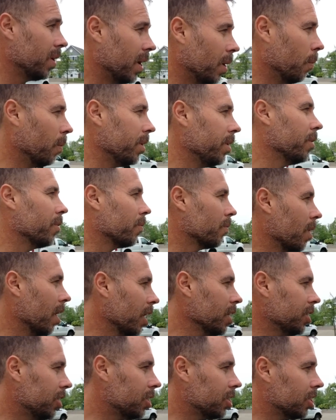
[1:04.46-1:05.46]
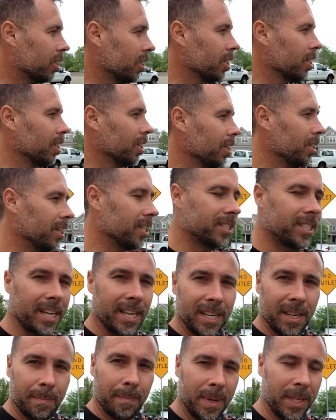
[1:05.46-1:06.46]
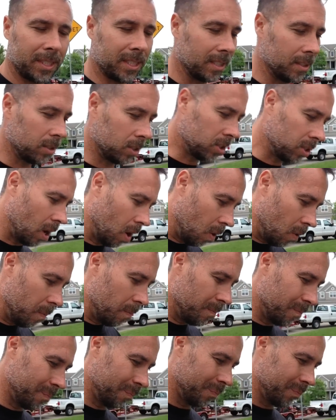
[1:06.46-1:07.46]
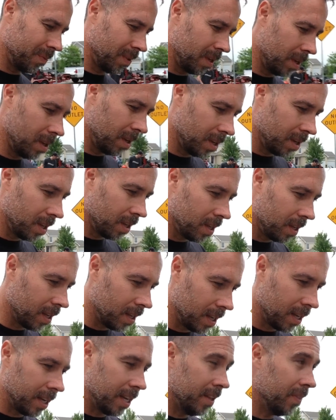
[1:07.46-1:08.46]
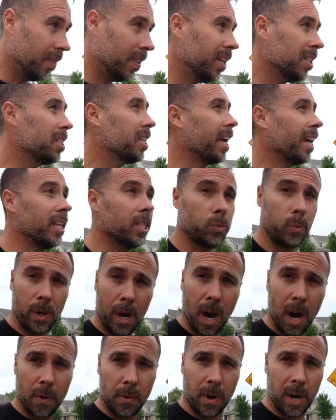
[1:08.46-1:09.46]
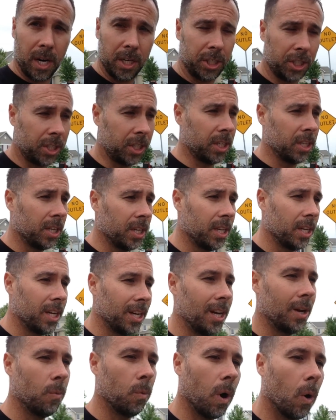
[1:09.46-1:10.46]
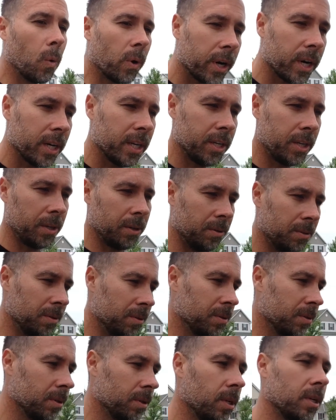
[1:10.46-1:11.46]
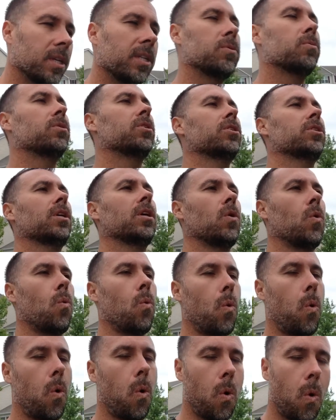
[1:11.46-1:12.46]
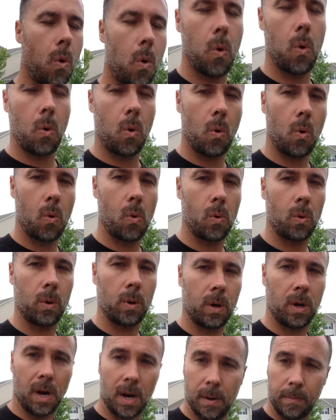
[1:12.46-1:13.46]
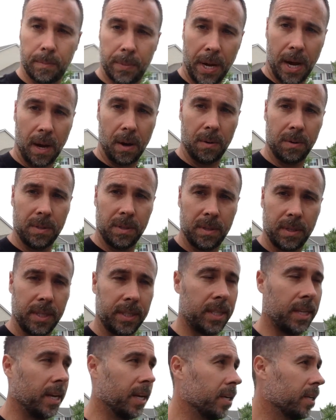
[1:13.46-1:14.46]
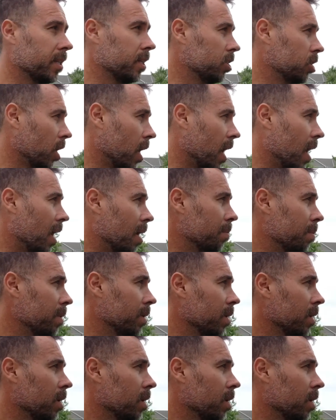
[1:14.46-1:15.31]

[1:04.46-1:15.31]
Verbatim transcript: And when you're rushed, you tend to miss it. So, in this case, we are rushed, and what we're going to do, we're just going to calm down at the end of the job.